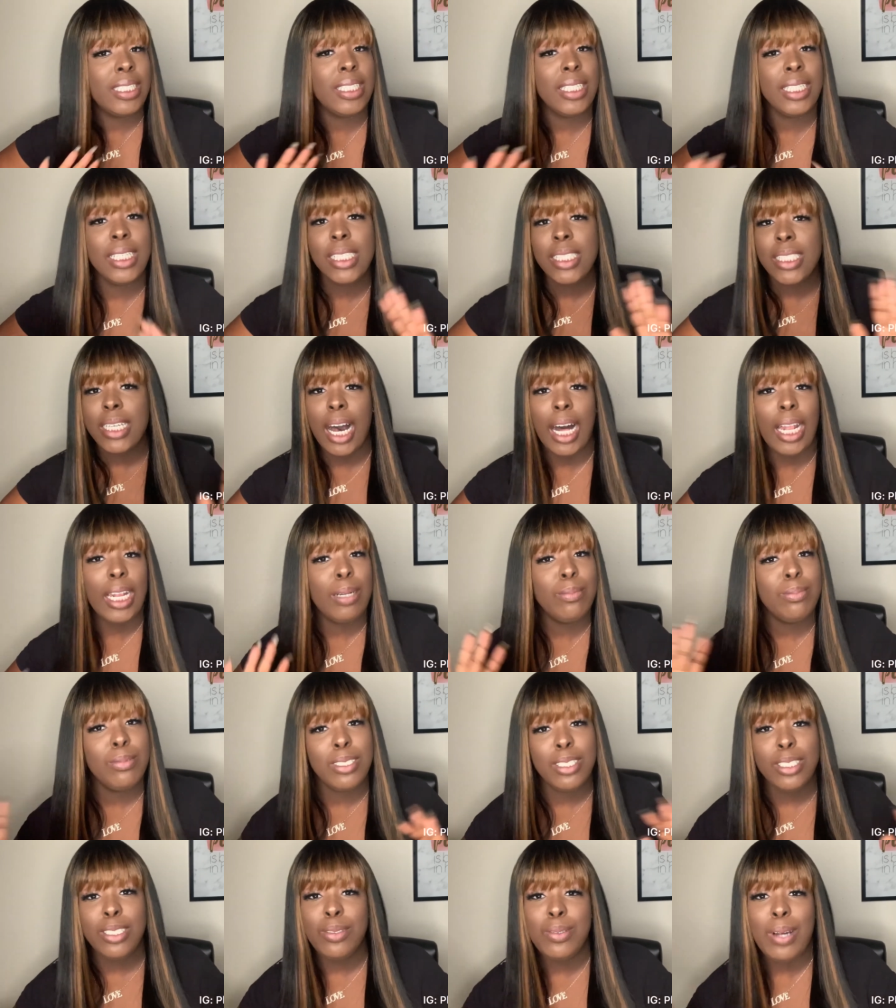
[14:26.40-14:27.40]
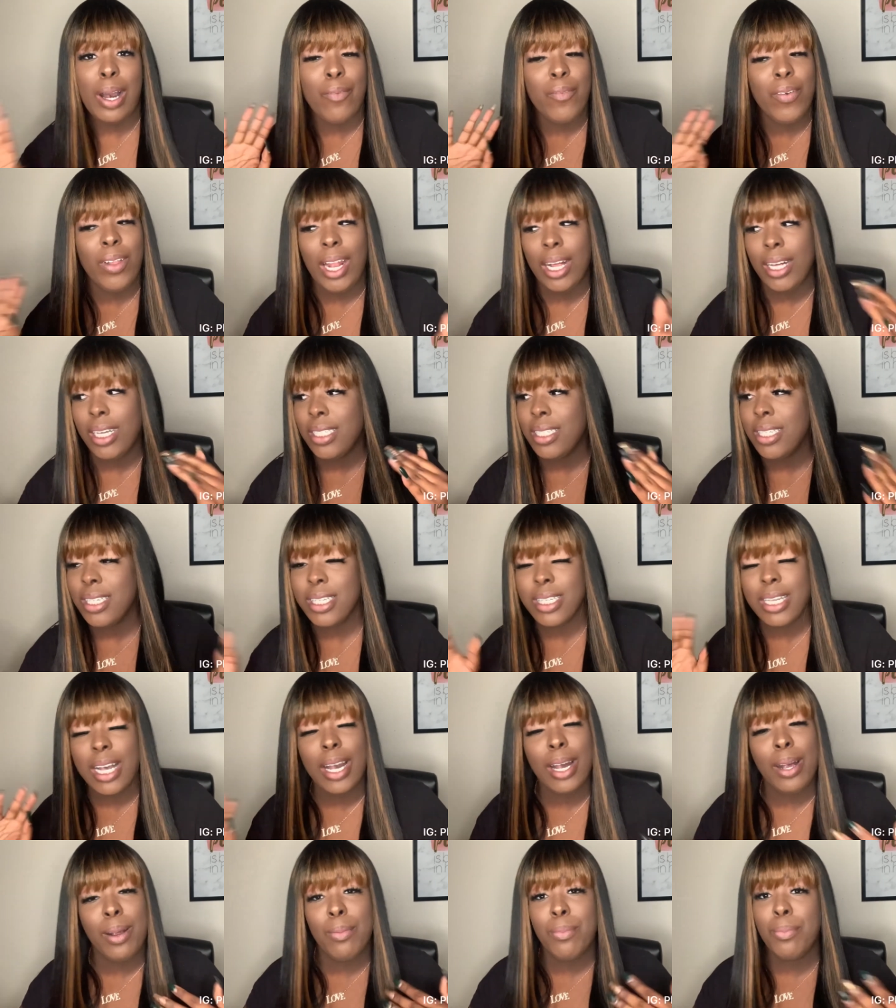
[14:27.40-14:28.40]
it's all up to you. I feel like it's the
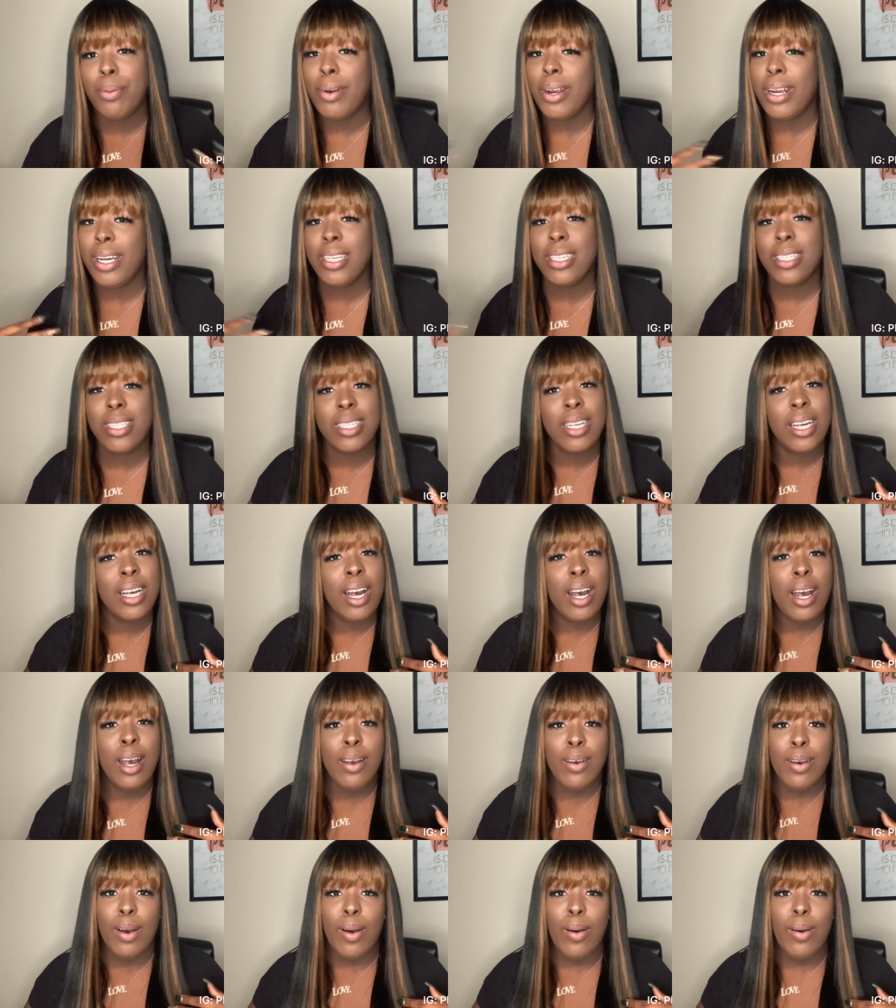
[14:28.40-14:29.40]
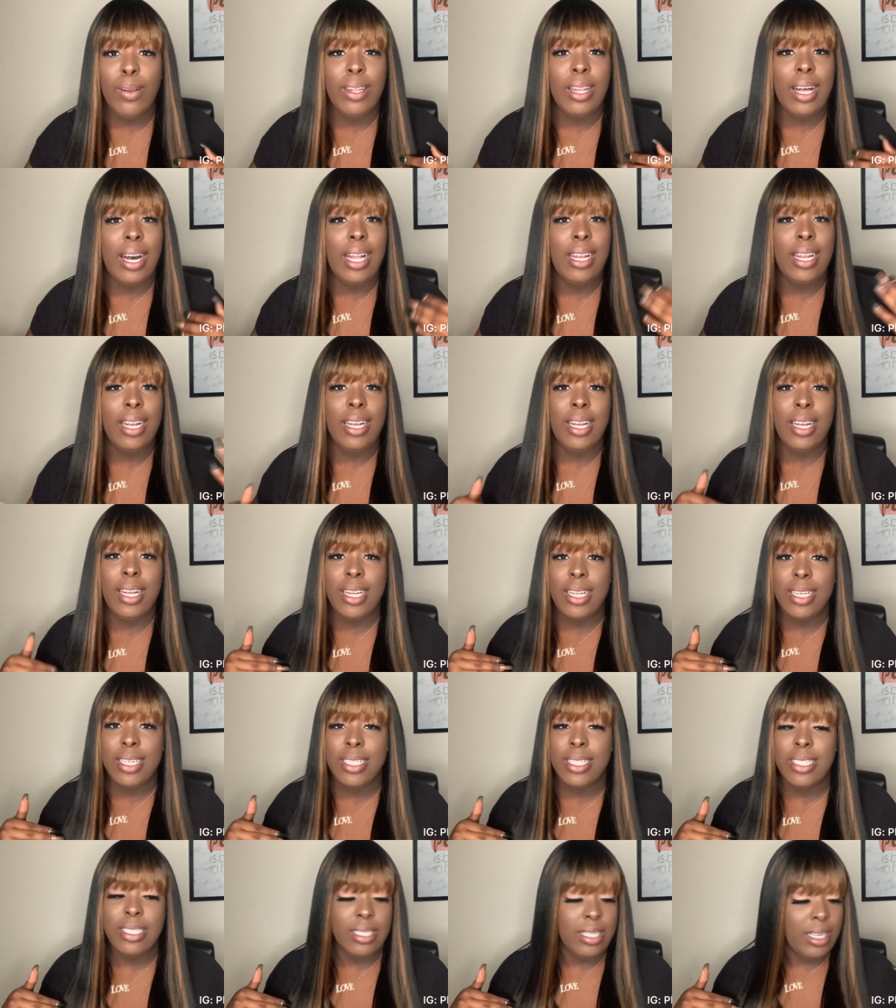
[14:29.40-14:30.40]
same price online that it
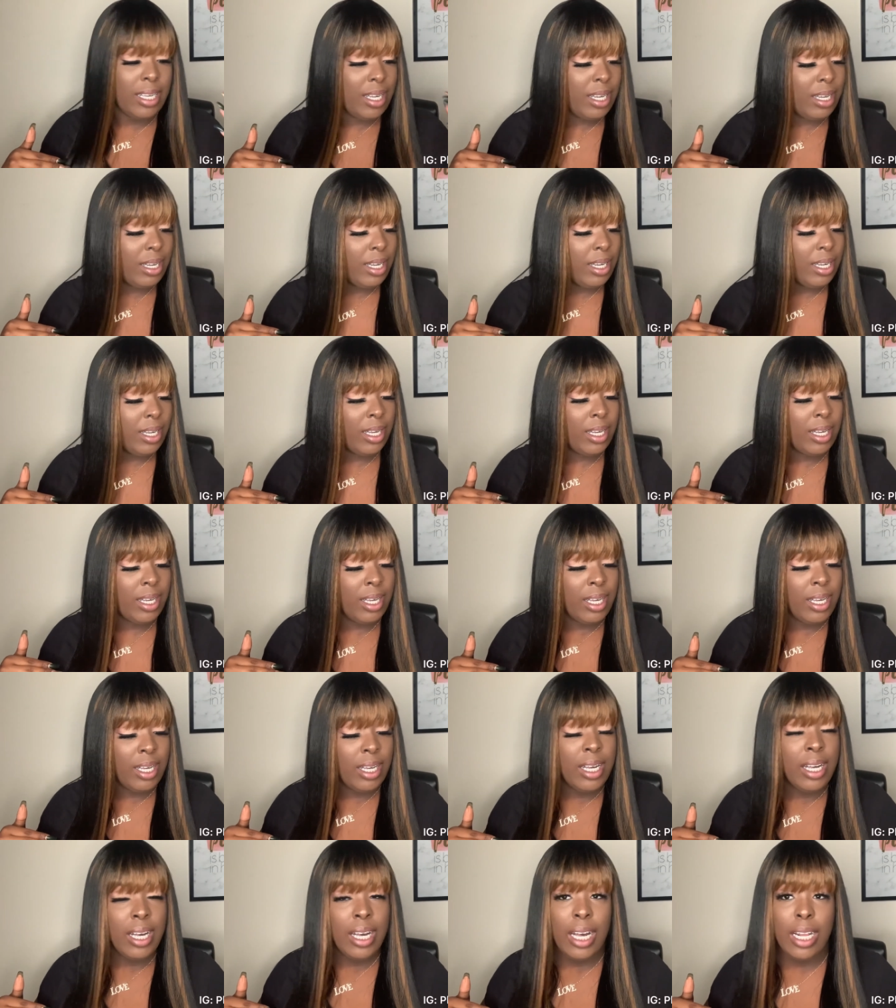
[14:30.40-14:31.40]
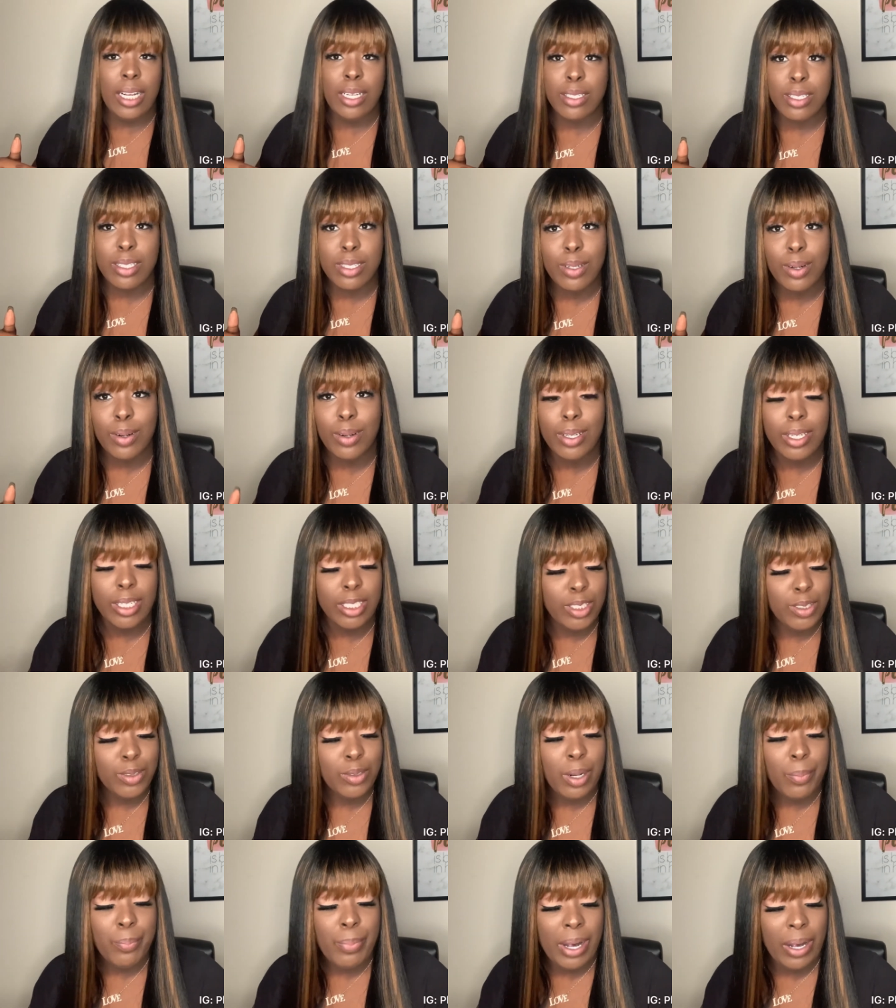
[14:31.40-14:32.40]
is in the store, because you're
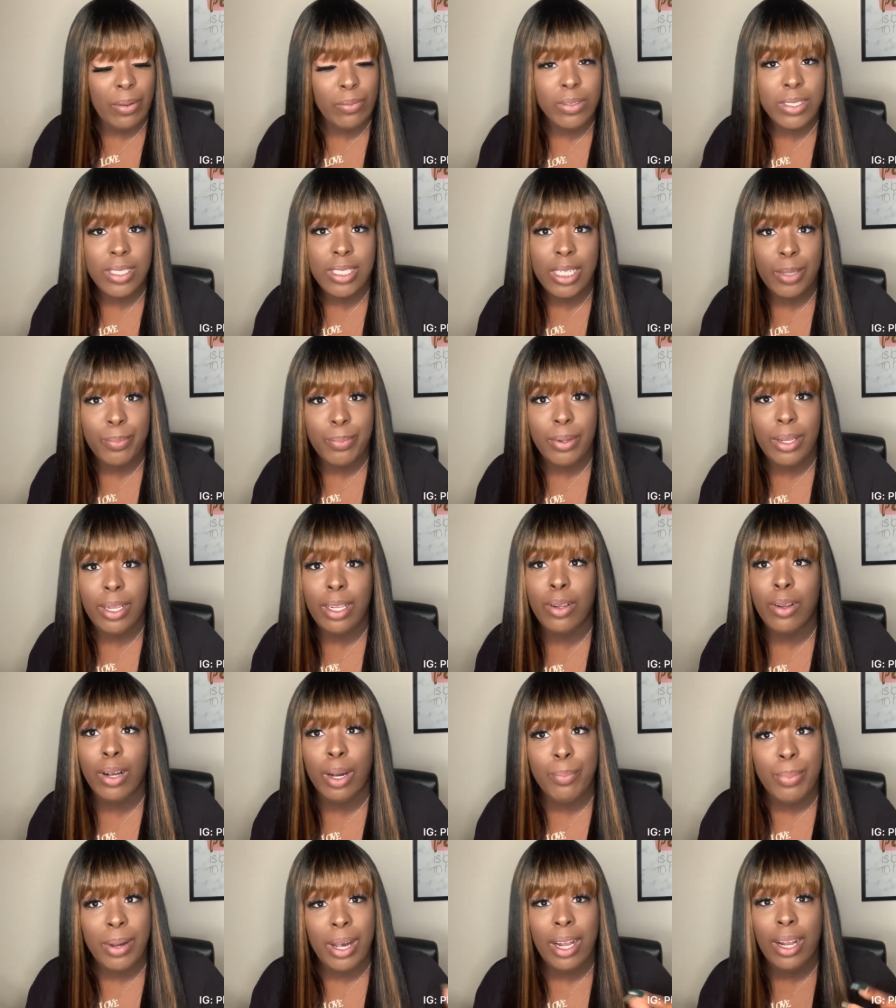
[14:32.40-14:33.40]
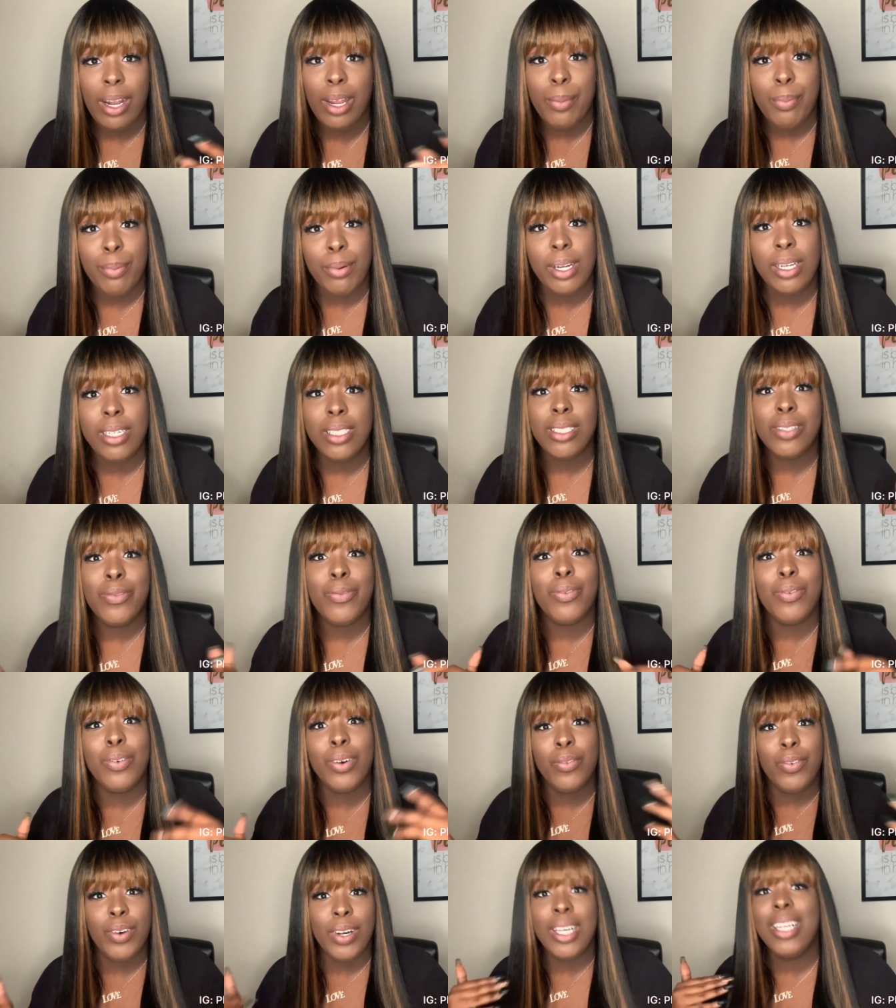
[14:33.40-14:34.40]
going to pay for shipping. You're going to pay their price
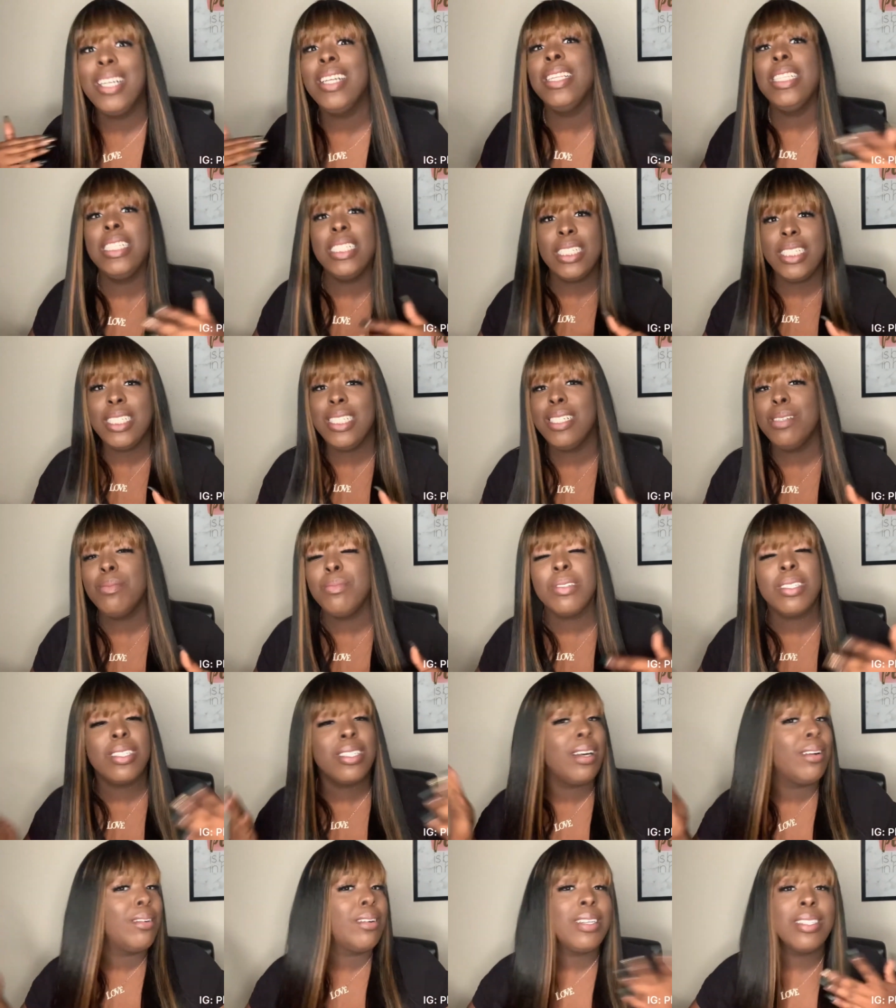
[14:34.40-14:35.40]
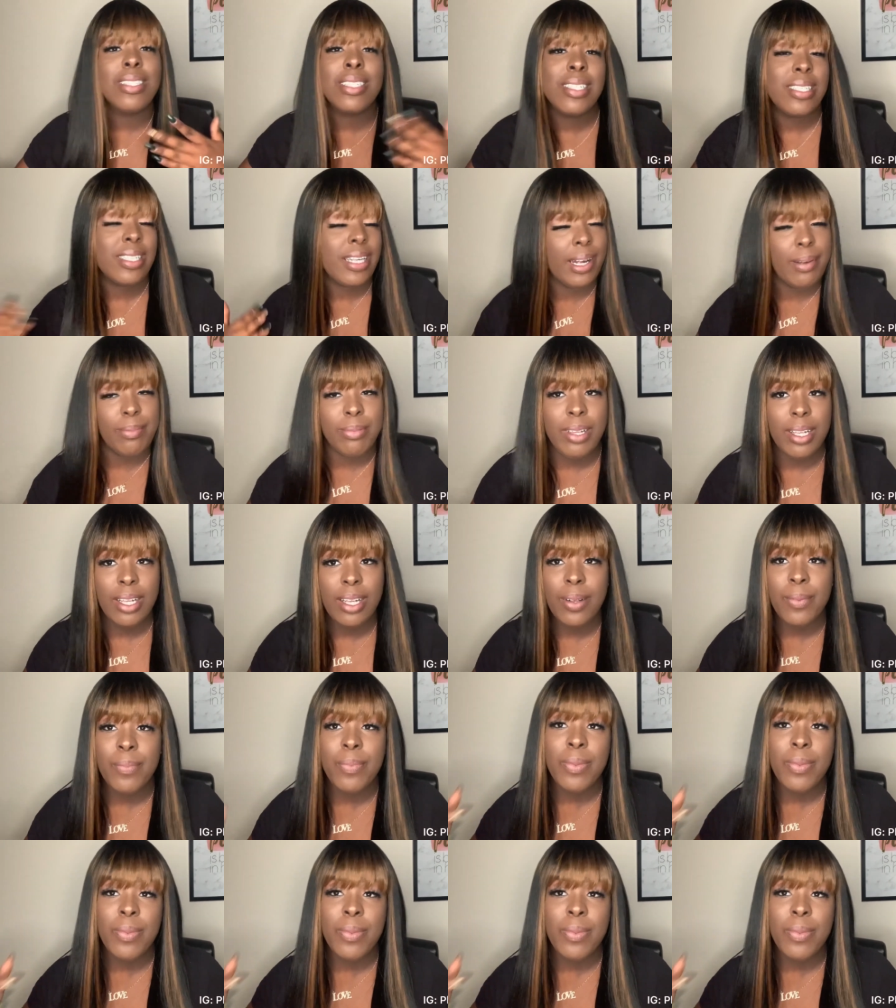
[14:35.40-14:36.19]
for getting the ship. So, it's the same thing.